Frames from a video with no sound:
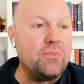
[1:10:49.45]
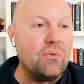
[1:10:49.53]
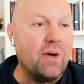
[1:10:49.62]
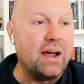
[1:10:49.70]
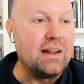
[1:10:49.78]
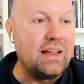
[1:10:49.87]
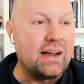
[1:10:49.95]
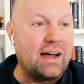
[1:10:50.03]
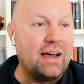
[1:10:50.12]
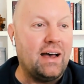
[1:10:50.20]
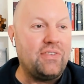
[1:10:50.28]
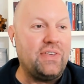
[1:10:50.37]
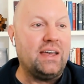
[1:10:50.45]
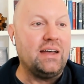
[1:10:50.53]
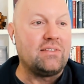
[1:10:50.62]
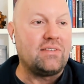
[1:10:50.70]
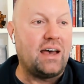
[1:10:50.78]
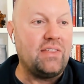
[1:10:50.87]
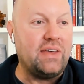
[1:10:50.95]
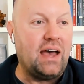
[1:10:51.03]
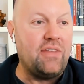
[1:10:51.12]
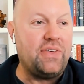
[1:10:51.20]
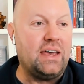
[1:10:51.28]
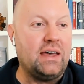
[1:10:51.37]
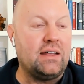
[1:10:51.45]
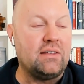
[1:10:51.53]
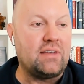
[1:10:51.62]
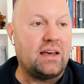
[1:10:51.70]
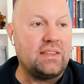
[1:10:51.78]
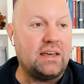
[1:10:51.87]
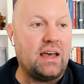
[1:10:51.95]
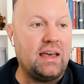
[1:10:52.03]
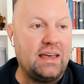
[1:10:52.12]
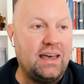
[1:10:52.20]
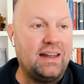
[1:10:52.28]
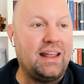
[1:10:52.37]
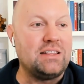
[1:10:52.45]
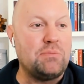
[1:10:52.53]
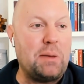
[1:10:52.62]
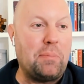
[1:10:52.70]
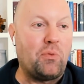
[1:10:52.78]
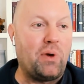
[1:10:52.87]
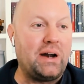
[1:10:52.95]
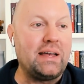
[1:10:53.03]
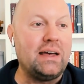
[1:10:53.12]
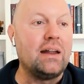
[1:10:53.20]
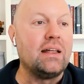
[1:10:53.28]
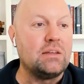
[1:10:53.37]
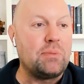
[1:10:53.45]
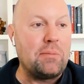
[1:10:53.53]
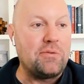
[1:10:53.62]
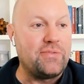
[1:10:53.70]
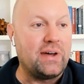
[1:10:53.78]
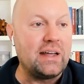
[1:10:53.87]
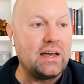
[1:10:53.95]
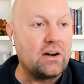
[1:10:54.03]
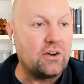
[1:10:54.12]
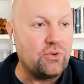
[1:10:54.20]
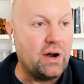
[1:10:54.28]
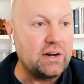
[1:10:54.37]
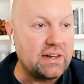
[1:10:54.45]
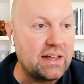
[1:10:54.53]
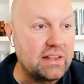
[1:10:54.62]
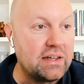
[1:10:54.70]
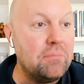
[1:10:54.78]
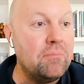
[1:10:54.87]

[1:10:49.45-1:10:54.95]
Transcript: Right. Like, I think it is. I think it and the people running it and the people funding it are trying to kill it.